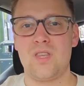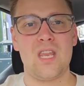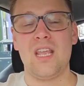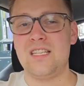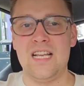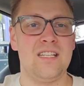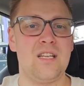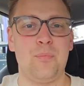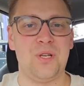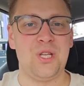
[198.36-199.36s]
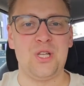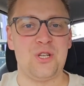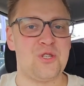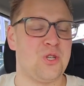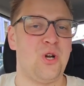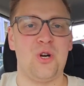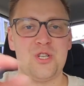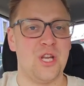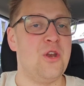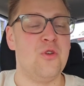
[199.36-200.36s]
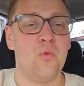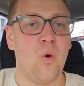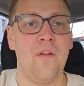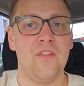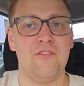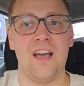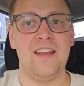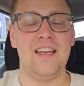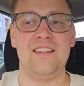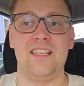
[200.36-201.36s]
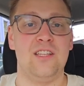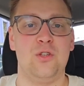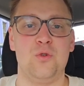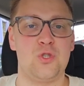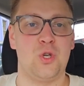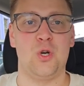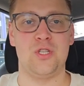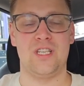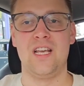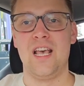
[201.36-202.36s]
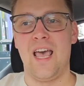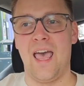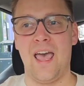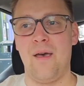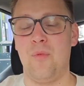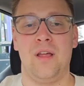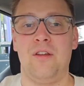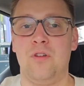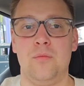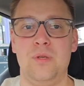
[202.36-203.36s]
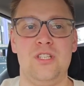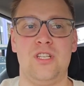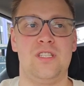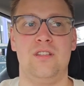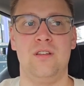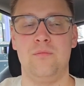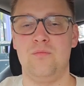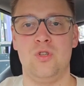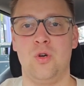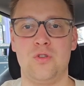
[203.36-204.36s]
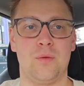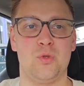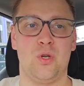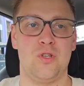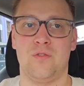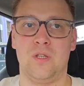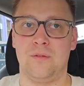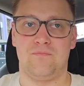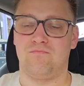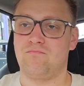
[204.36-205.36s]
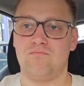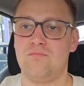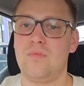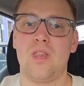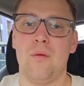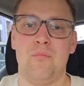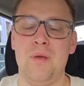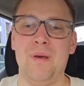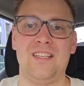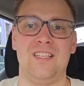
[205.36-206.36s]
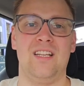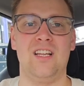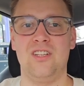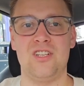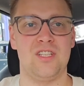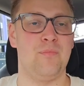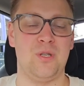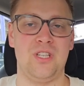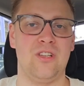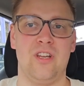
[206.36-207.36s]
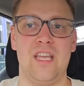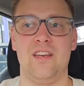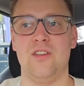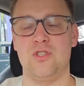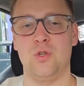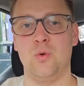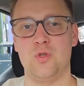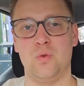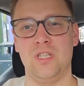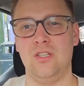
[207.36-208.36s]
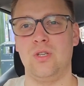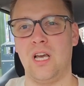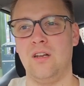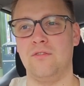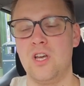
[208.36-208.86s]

sales in particular stores, and you won't find anything in those stores, and it will be just you know, some stores will be better than others in particular areas, you know. So you need to kind of